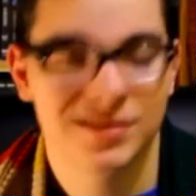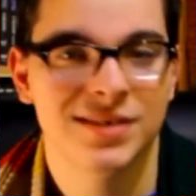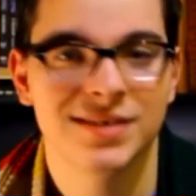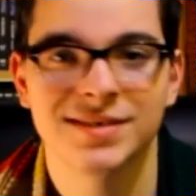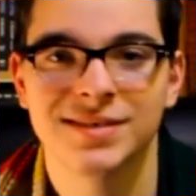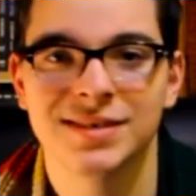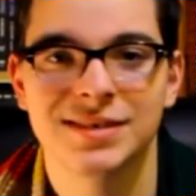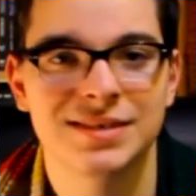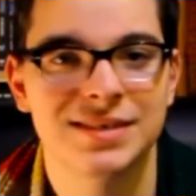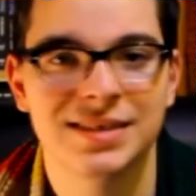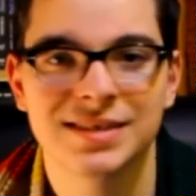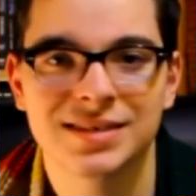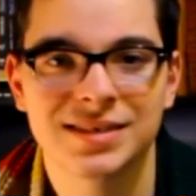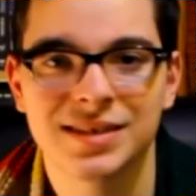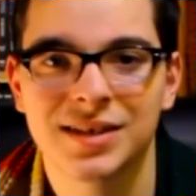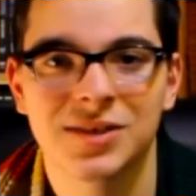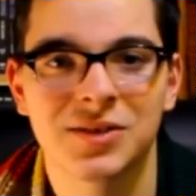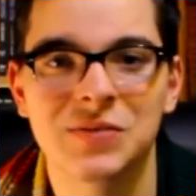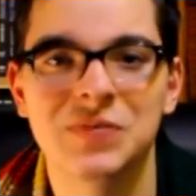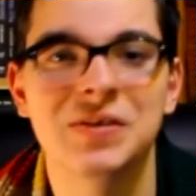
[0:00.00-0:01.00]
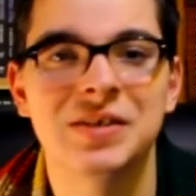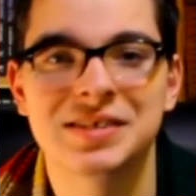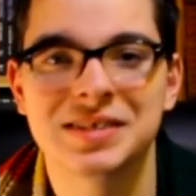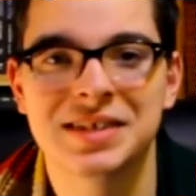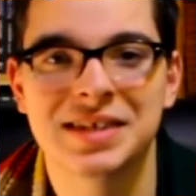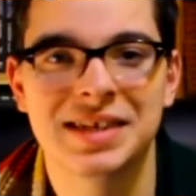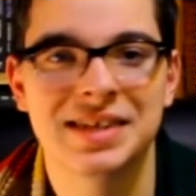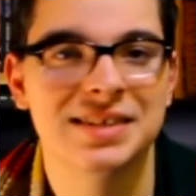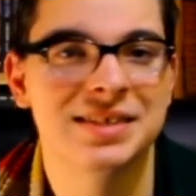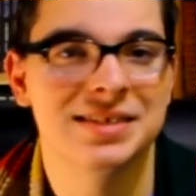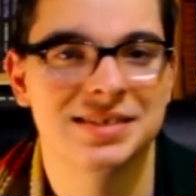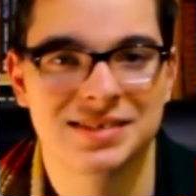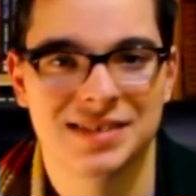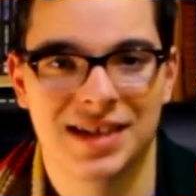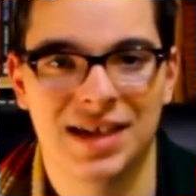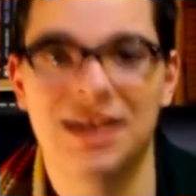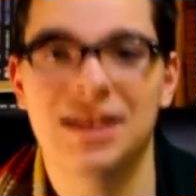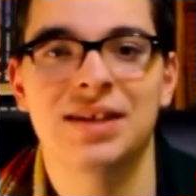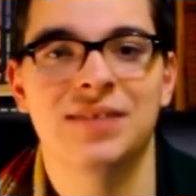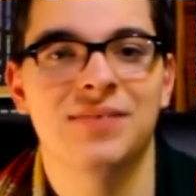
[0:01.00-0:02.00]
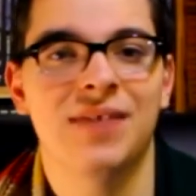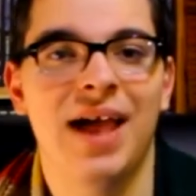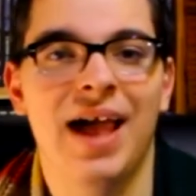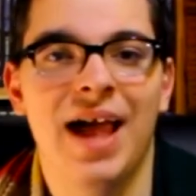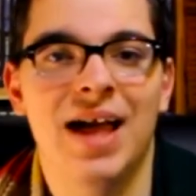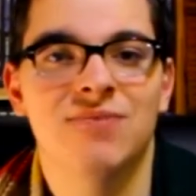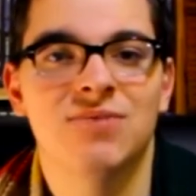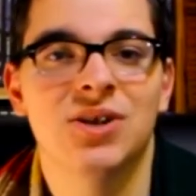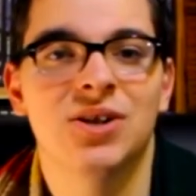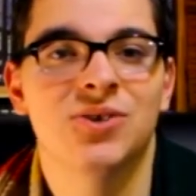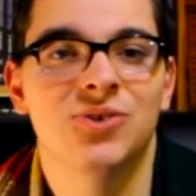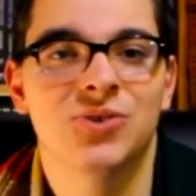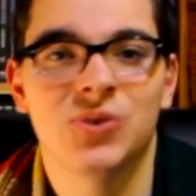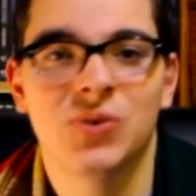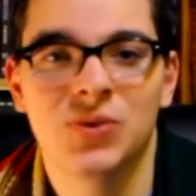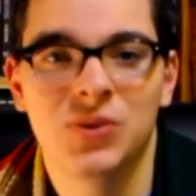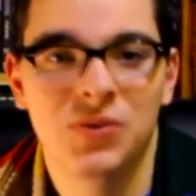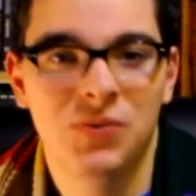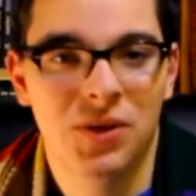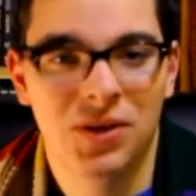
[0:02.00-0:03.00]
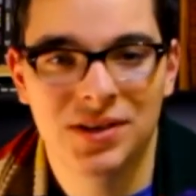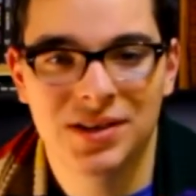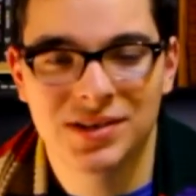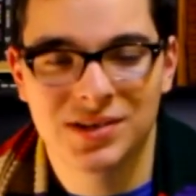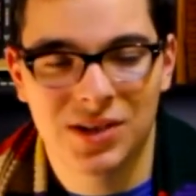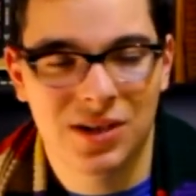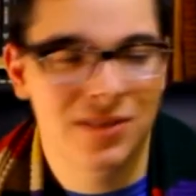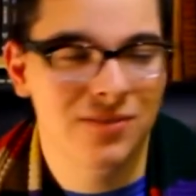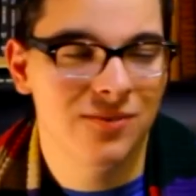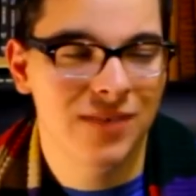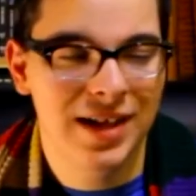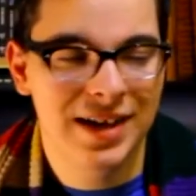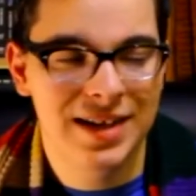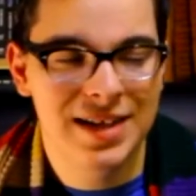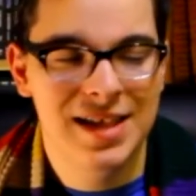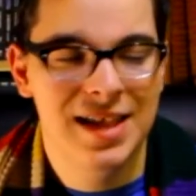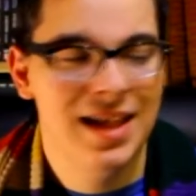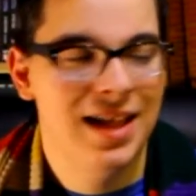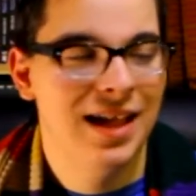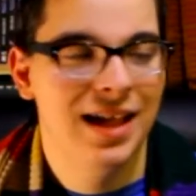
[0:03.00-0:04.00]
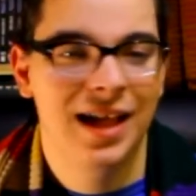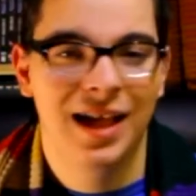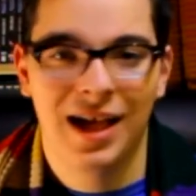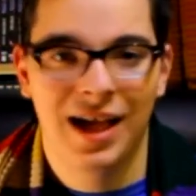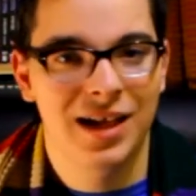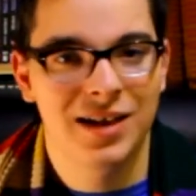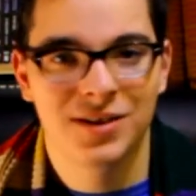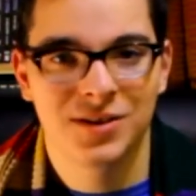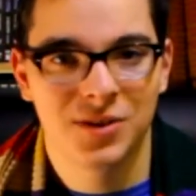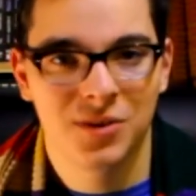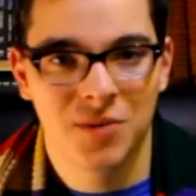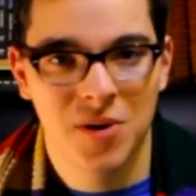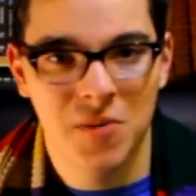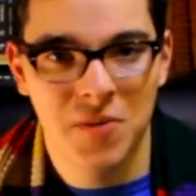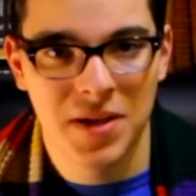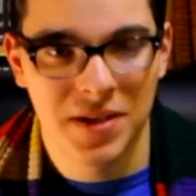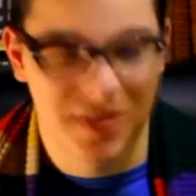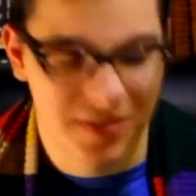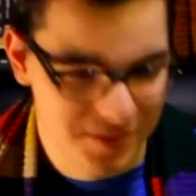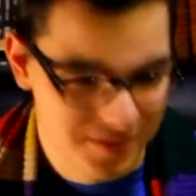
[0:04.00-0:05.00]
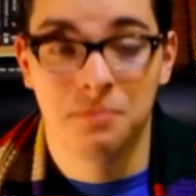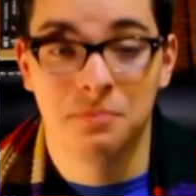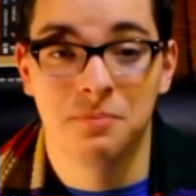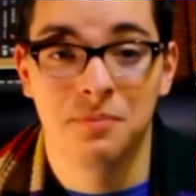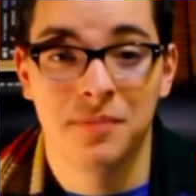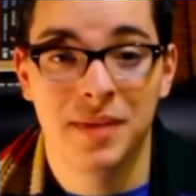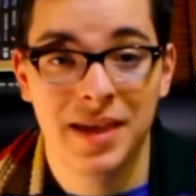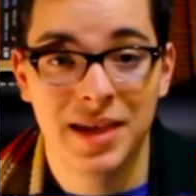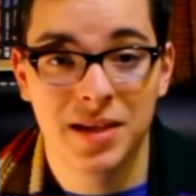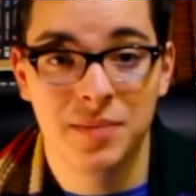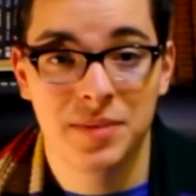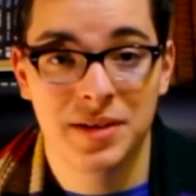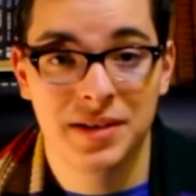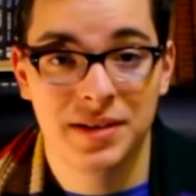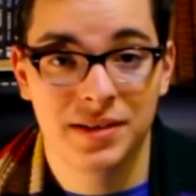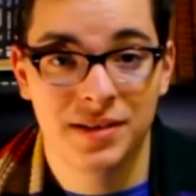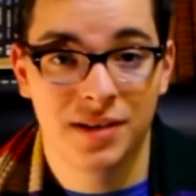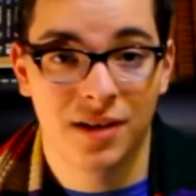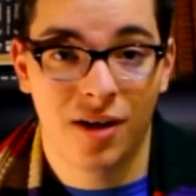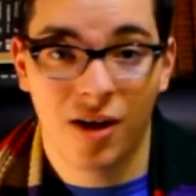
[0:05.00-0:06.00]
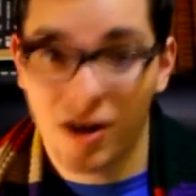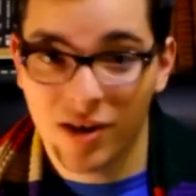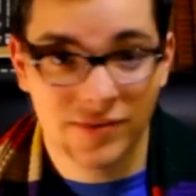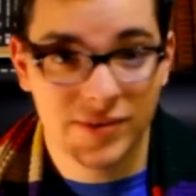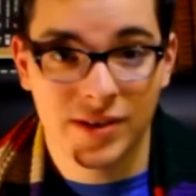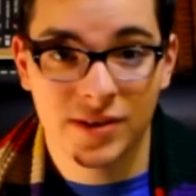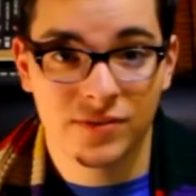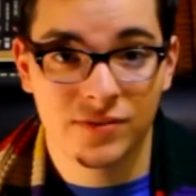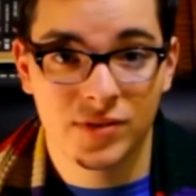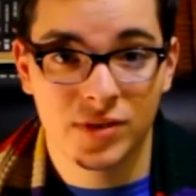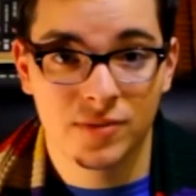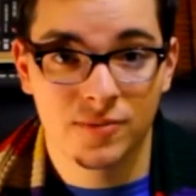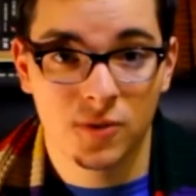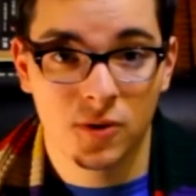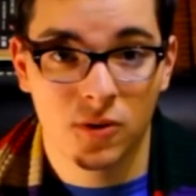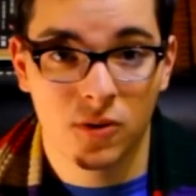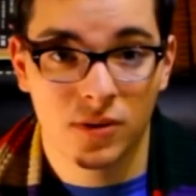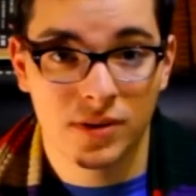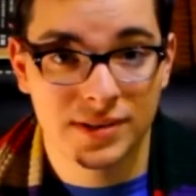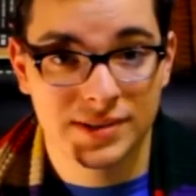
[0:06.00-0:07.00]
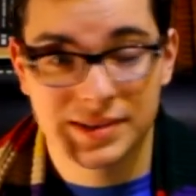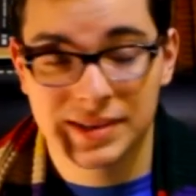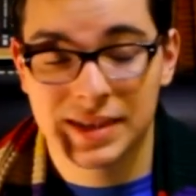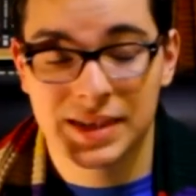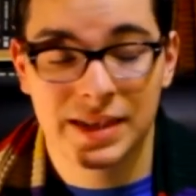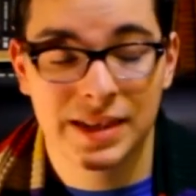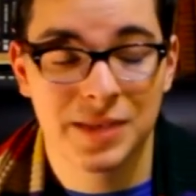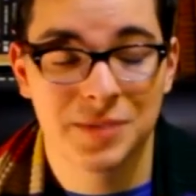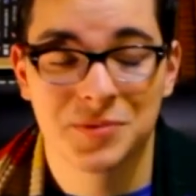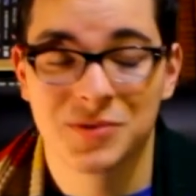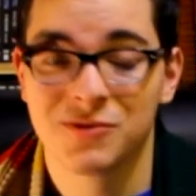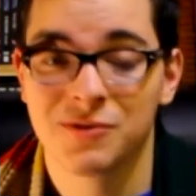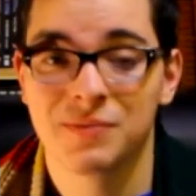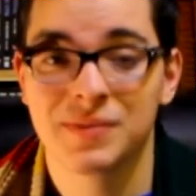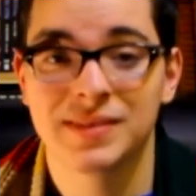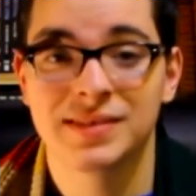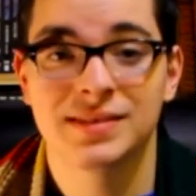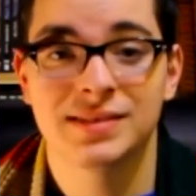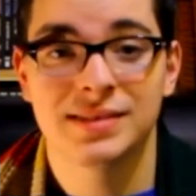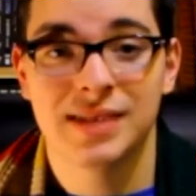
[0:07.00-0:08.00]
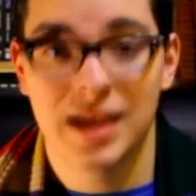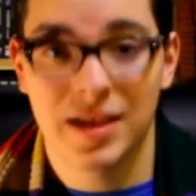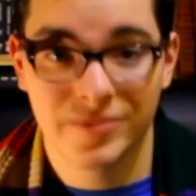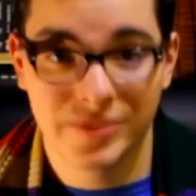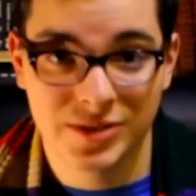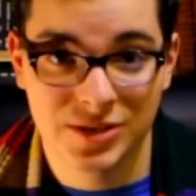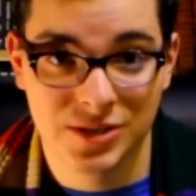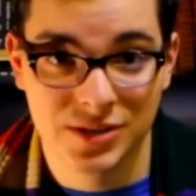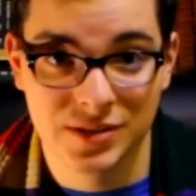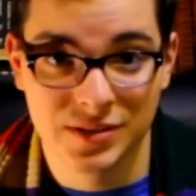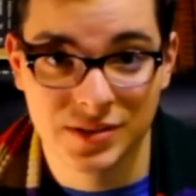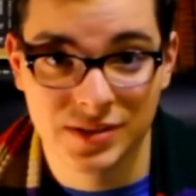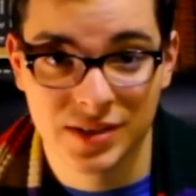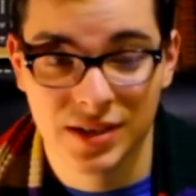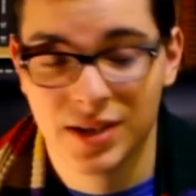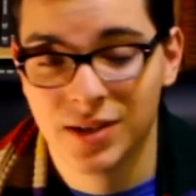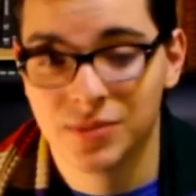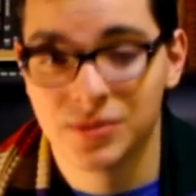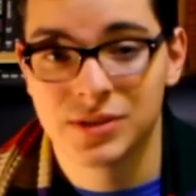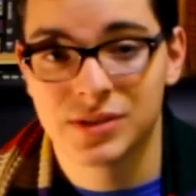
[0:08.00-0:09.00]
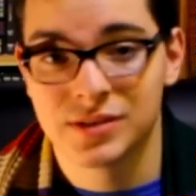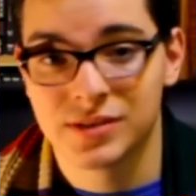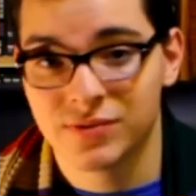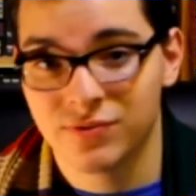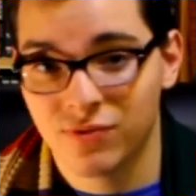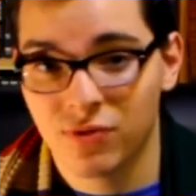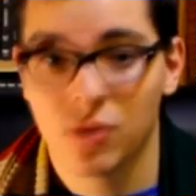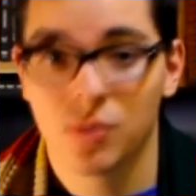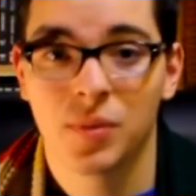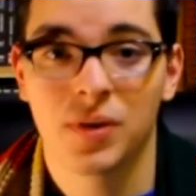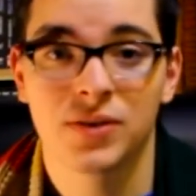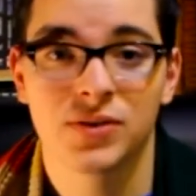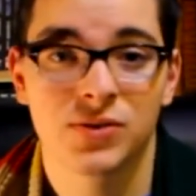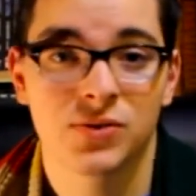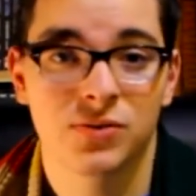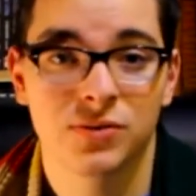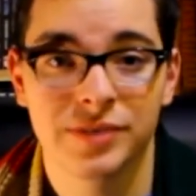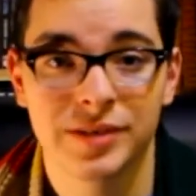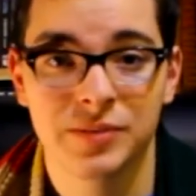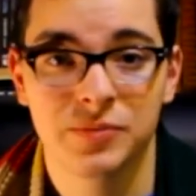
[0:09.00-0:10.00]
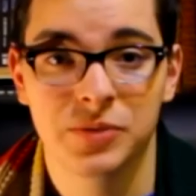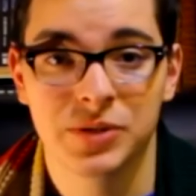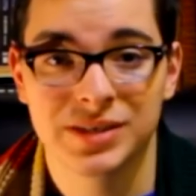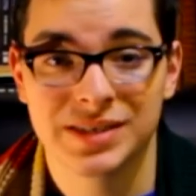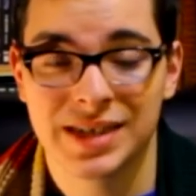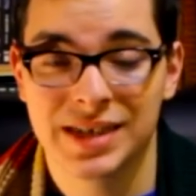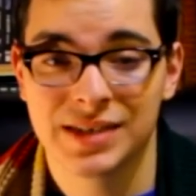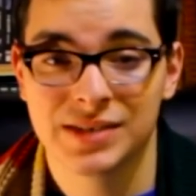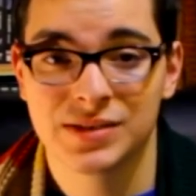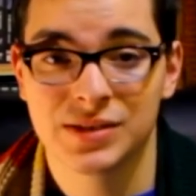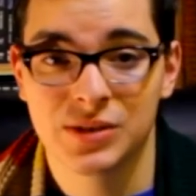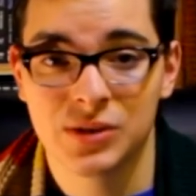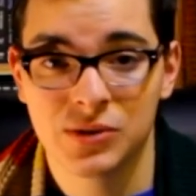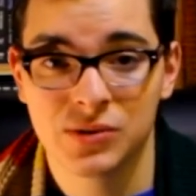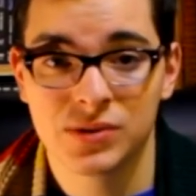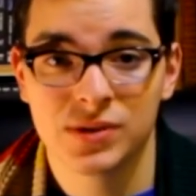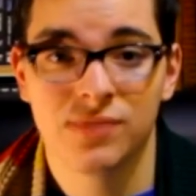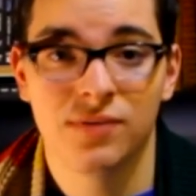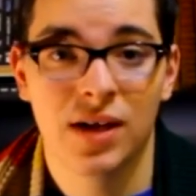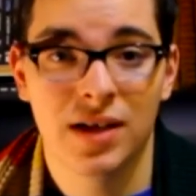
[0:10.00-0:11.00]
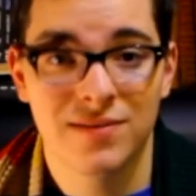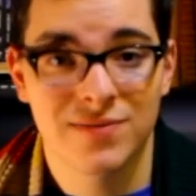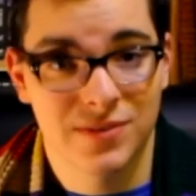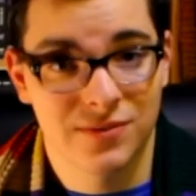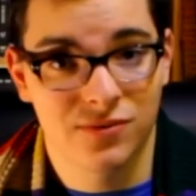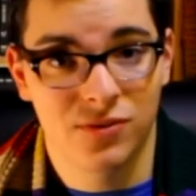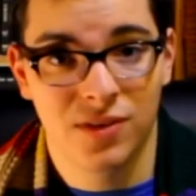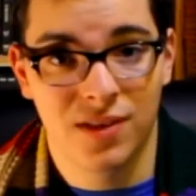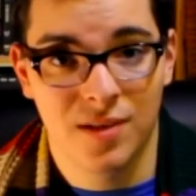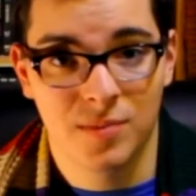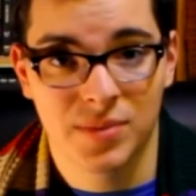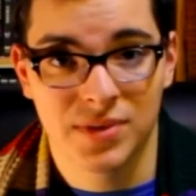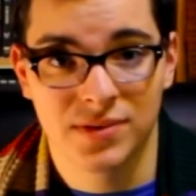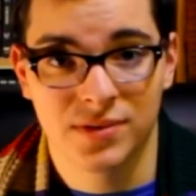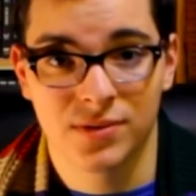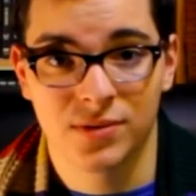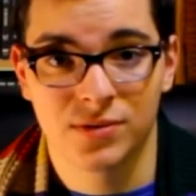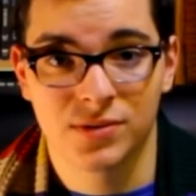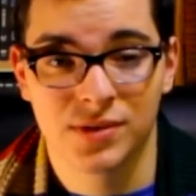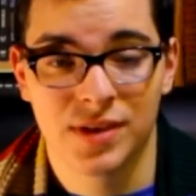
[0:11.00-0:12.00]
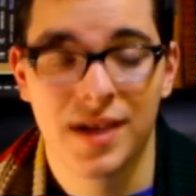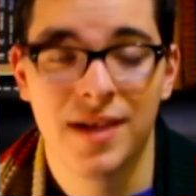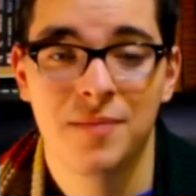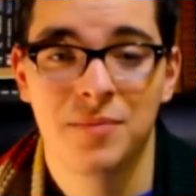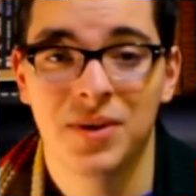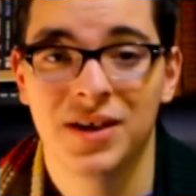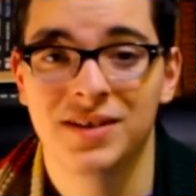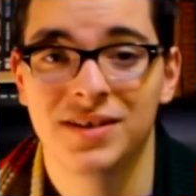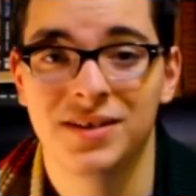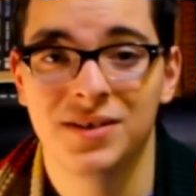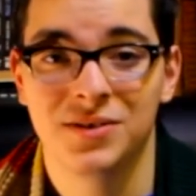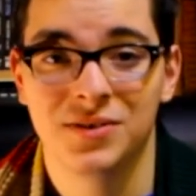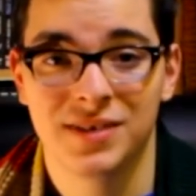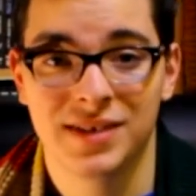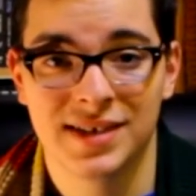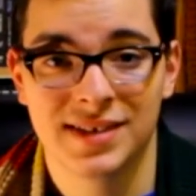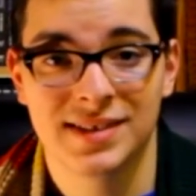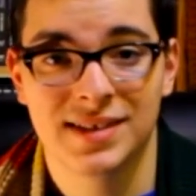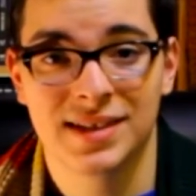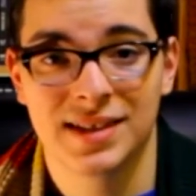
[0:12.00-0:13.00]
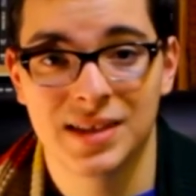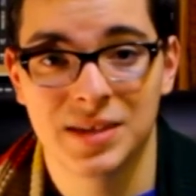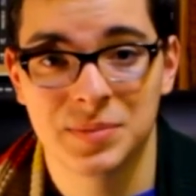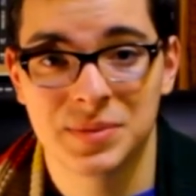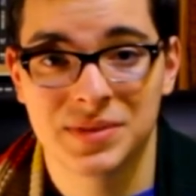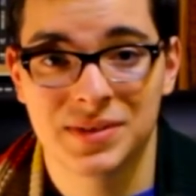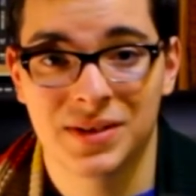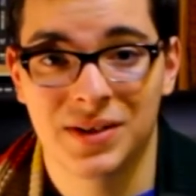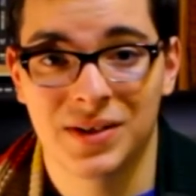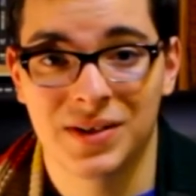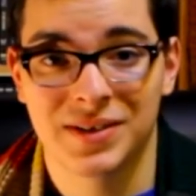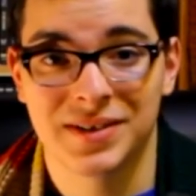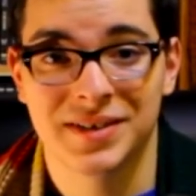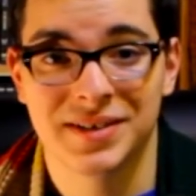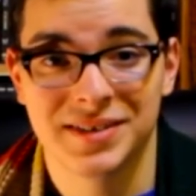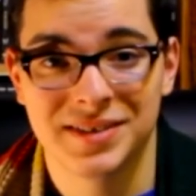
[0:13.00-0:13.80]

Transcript: It's just another reason to get this set. If I haven't sold you on this already, I don't know what will. Maybe off-air film recordings and clips from The Savages, which is a four-part story which has no surviving full episodes, but you can get the clips on